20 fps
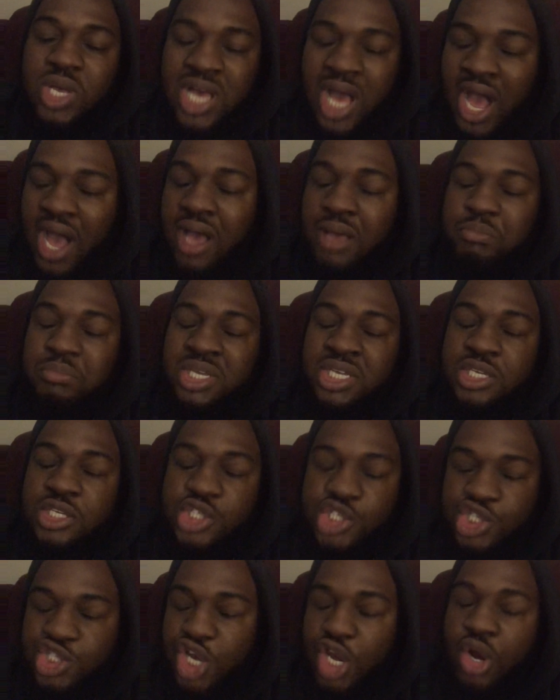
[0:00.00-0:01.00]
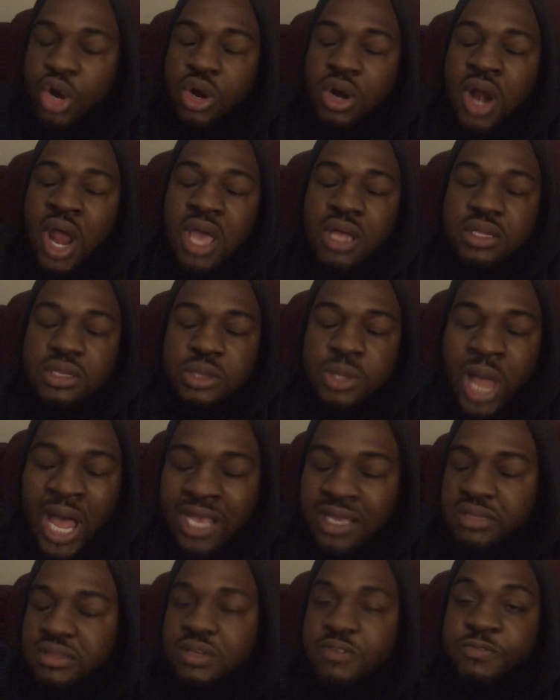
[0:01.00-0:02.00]
comment, share,
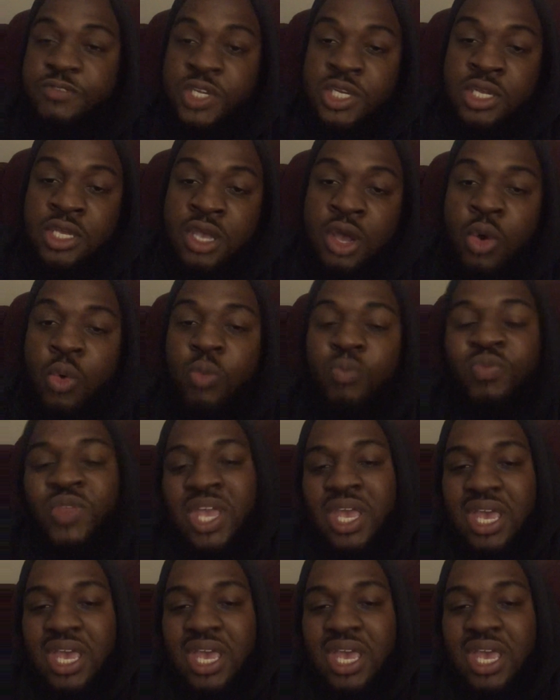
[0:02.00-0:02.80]
like the video.